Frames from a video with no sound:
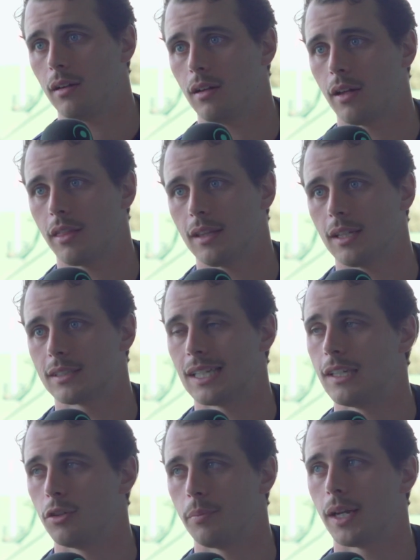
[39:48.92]
I think there's a
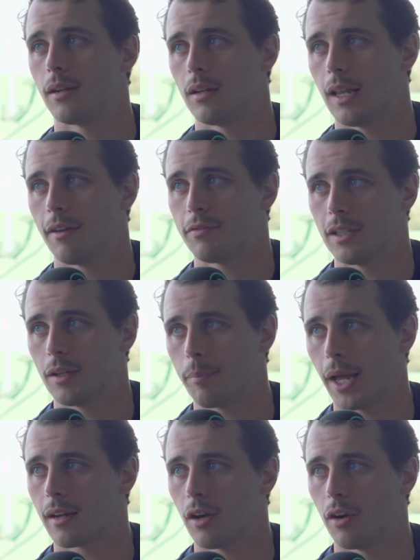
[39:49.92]
little bit left in the
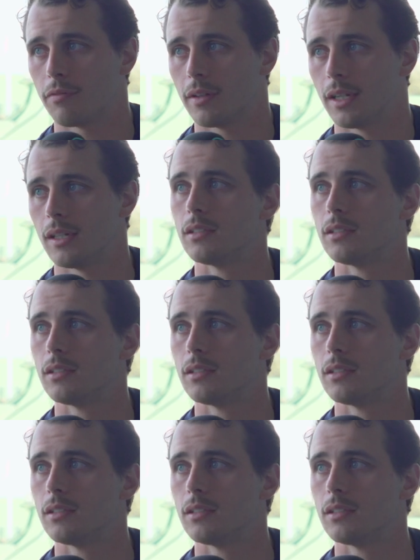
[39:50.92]
bank, hopefully.